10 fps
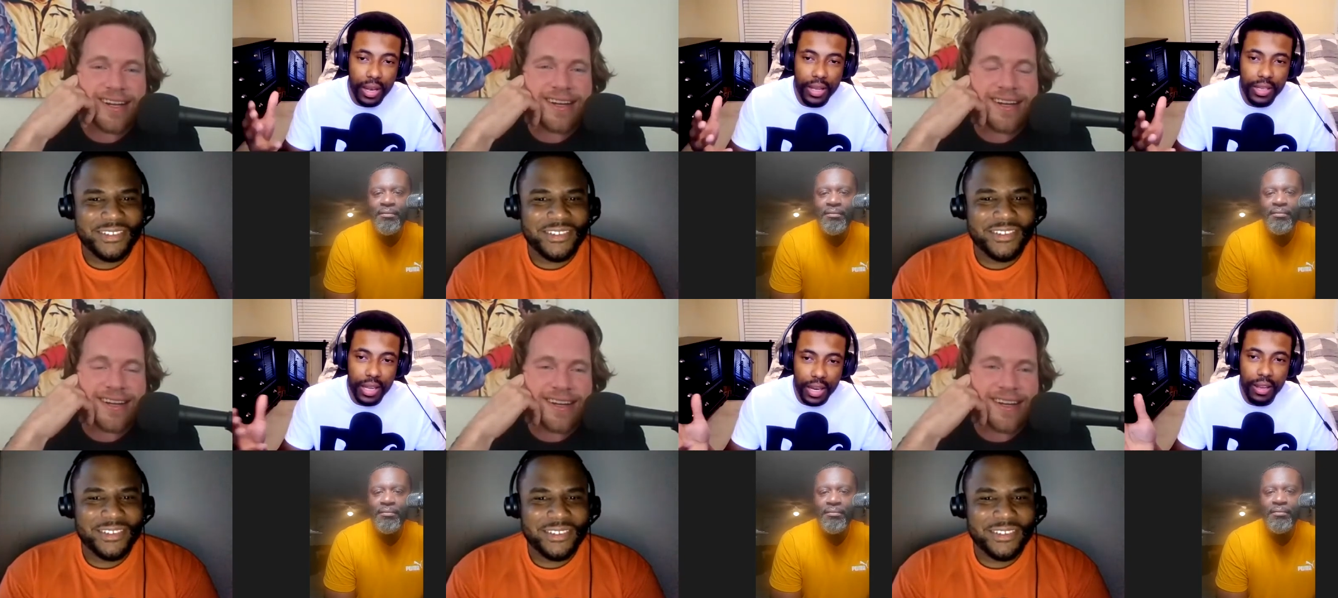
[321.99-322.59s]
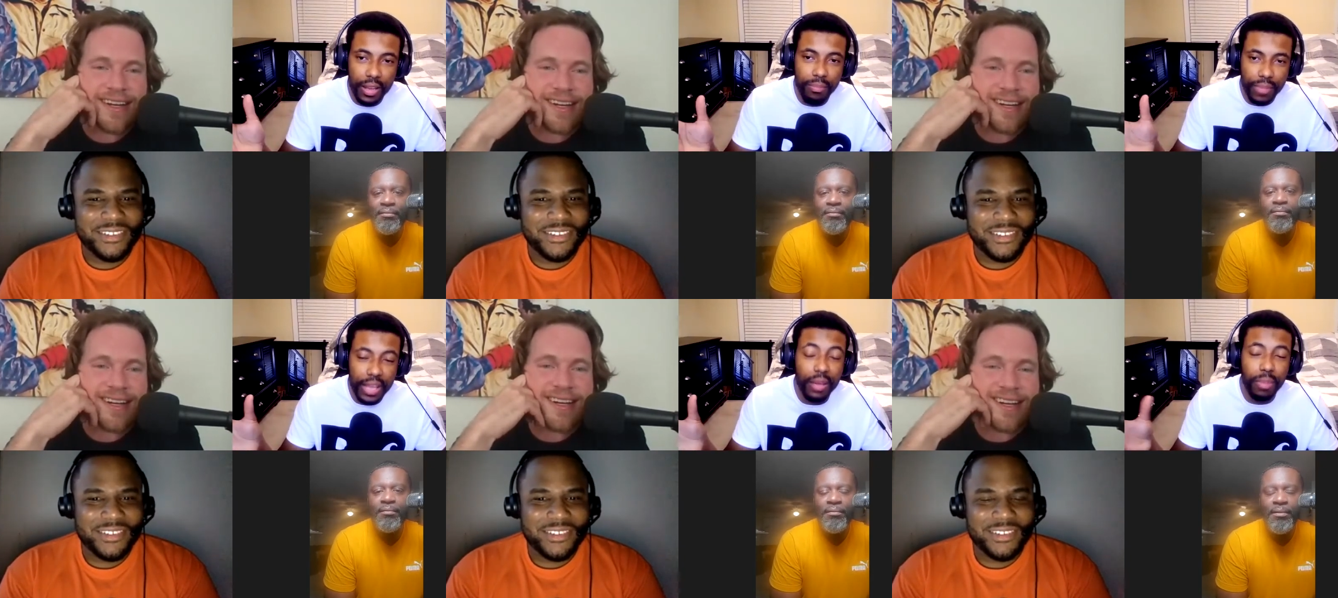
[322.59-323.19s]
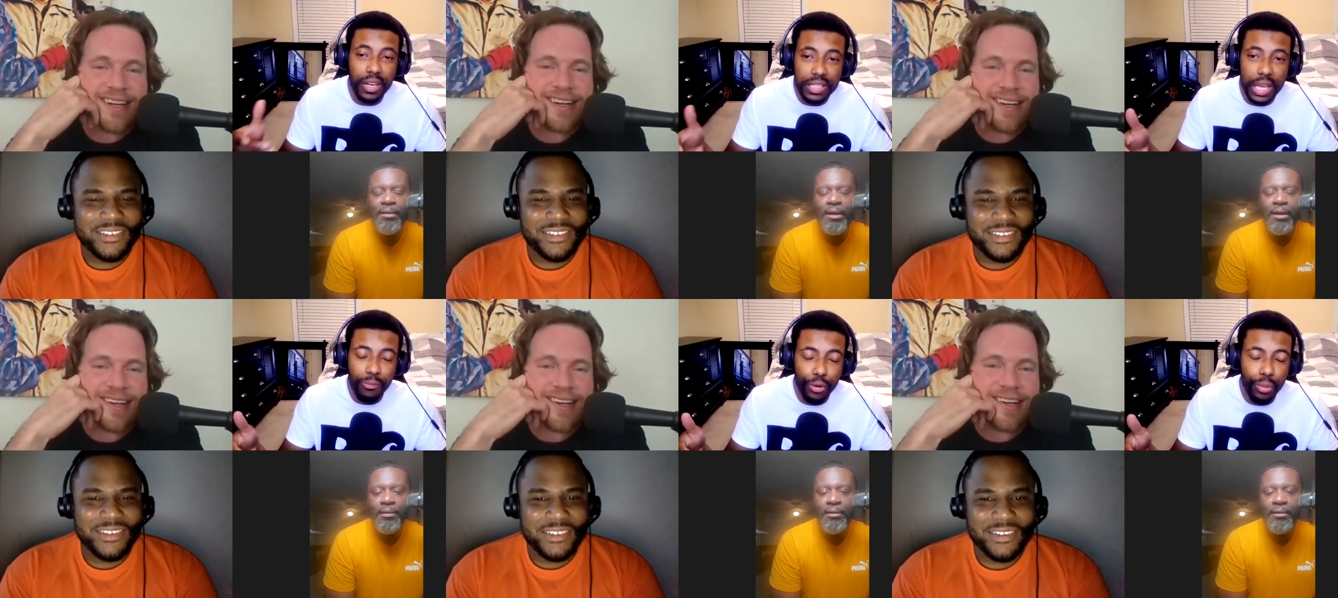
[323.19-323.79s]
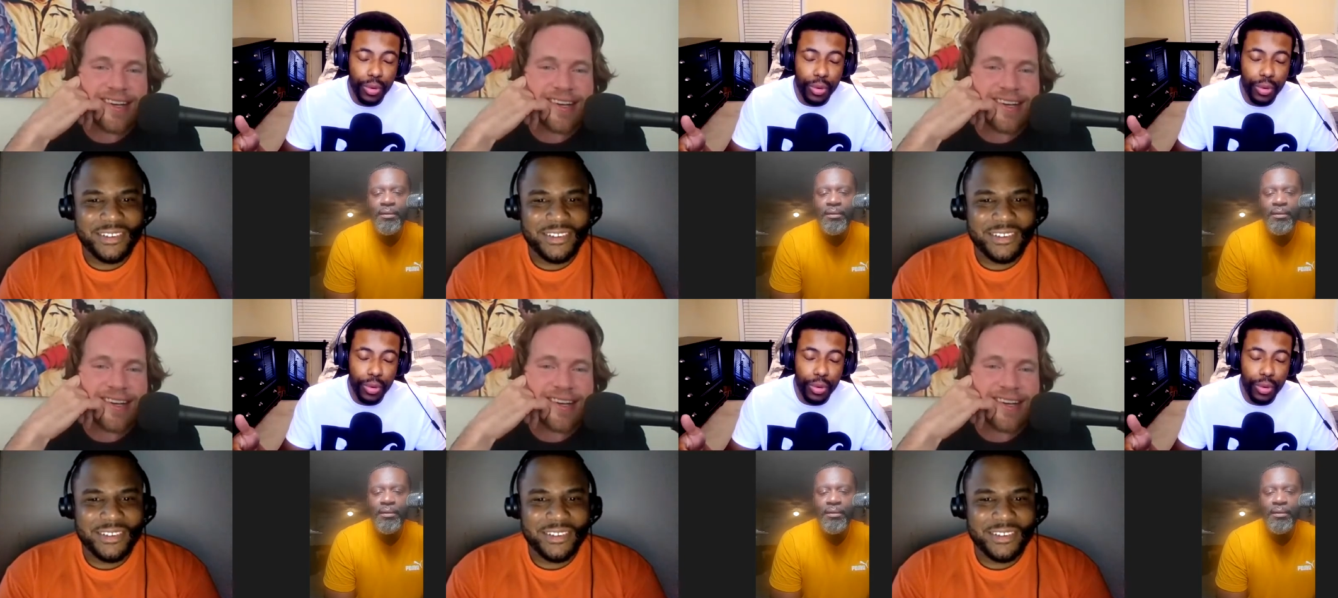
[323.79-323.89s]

Speaker 1: at least. Like they could they could be in the same room with